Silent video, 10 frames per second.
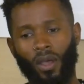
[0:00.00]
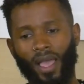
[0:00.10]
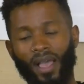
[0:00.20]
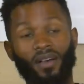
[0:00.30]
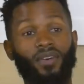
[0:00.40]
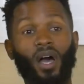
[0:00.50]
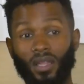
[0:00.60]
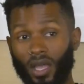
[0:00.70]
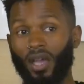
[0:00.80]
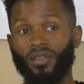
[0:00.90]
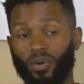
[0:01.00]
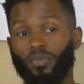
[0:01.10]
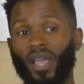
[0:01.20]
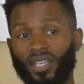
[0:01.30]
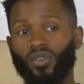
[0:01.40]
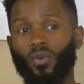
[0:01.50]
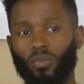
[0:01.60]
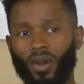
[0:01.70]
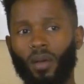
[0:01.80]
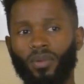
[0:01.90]
have a lot of perpetual
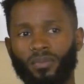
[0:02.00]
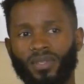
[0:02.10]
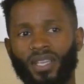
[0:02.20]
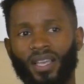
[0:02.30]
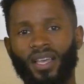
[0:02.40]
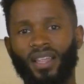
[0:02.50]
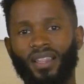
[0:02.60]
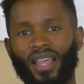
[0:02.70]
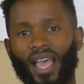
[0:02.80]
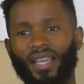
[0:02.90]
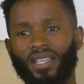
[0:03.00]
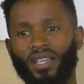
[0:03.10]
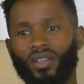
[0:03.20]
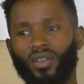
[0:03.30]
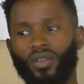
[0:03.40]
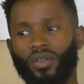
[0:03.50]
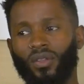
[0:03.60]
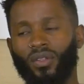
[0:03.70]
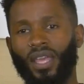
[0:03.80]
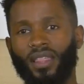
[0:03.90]
problems that
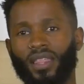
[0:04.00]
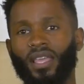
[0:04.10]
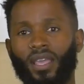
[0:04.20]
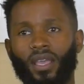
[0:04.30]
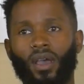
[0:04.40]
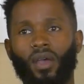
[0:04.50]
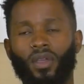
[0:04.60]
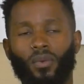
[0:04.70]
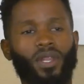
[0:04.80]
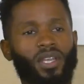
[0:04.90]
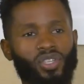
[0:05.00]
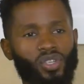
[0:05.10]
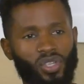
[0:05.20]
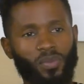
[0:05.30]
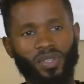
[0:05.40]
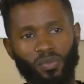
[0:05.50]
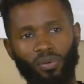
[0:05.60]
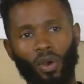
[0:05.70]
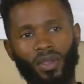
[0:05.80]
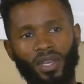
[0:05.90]
they think their relationship is
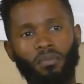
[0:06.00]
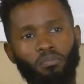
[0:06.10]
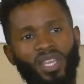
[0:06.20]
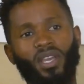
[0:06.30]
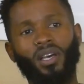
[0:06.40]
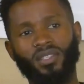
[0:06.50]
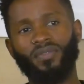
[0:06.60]
broken because